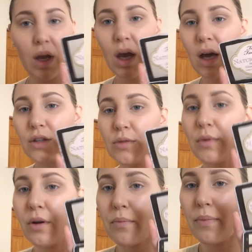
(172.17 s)

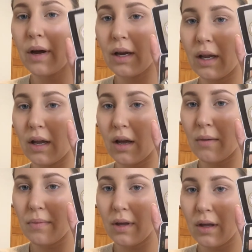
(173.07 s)
Cashmere Bunny
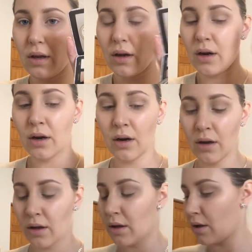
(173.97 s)
up here.